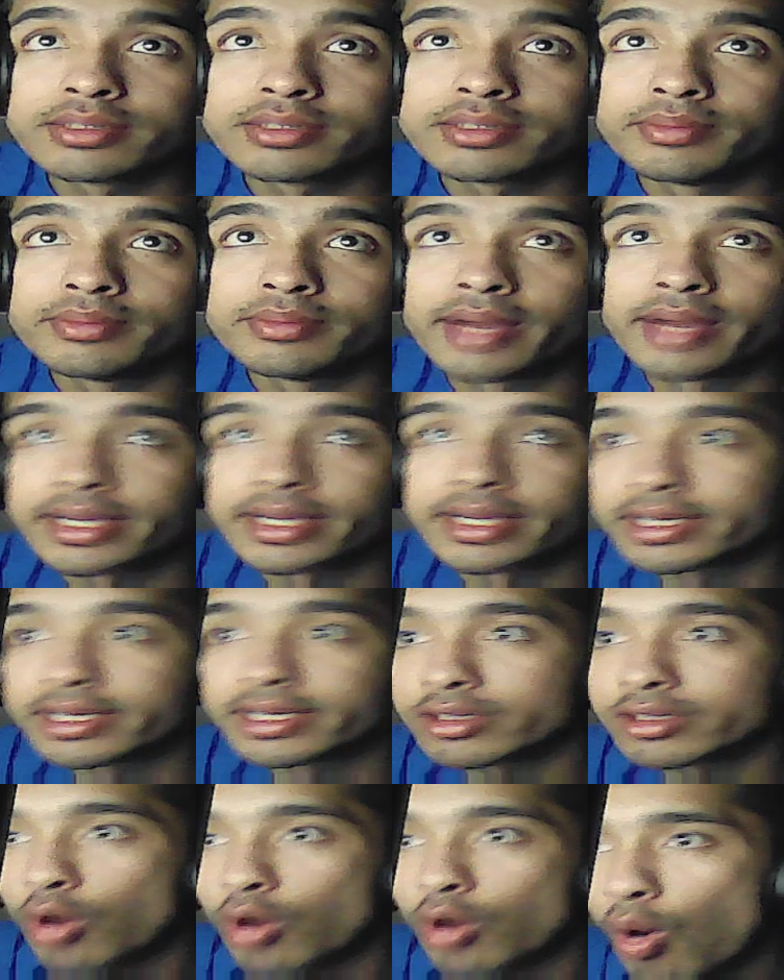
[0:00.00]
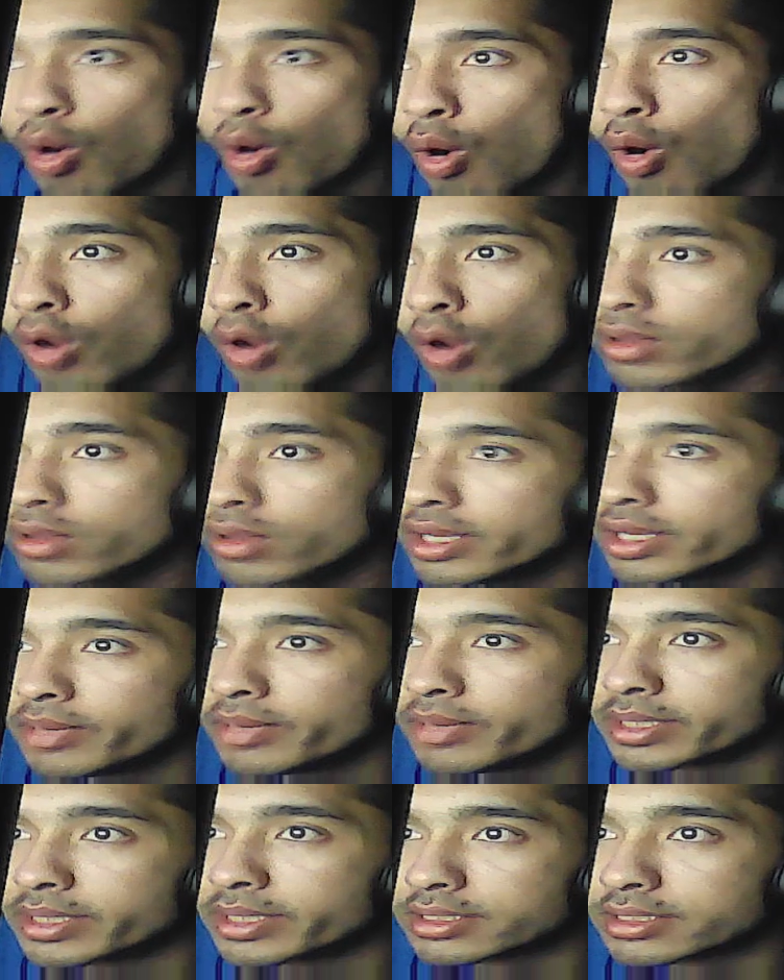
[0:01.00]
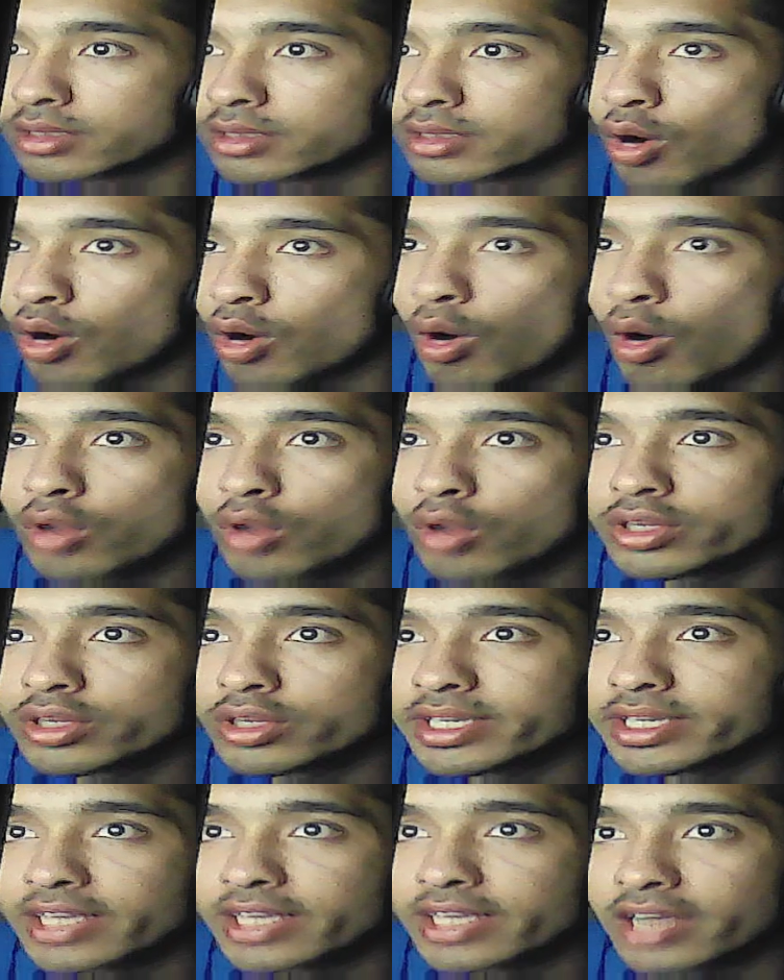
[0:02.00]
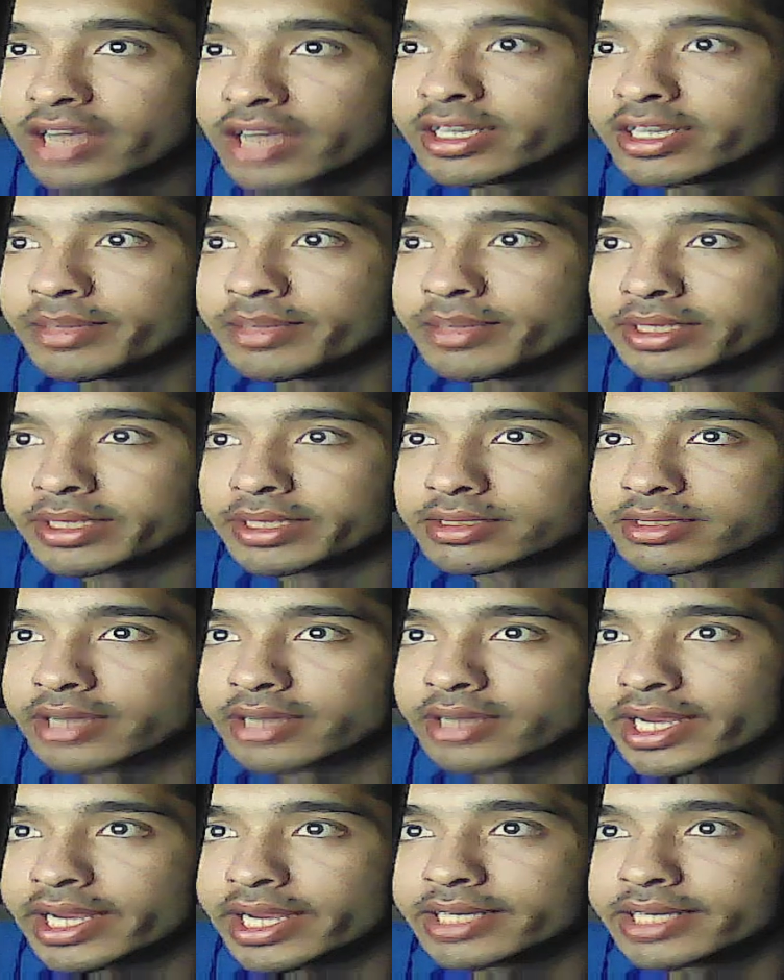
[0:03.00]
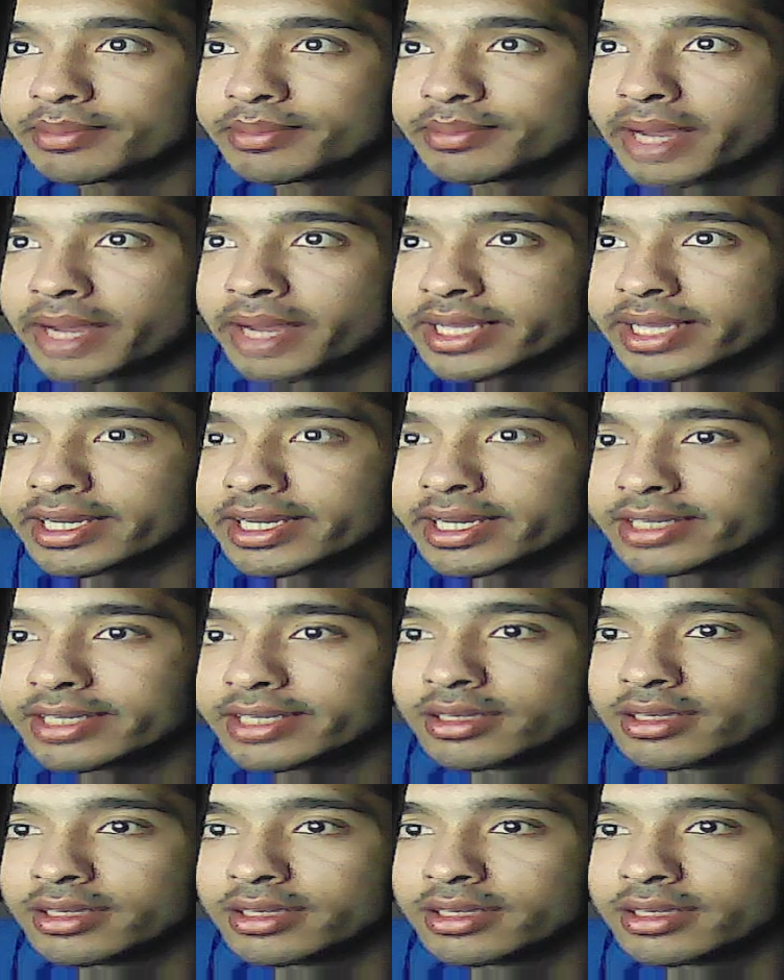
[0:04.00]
Migrate all the elements, all the young elements, right? Migrate.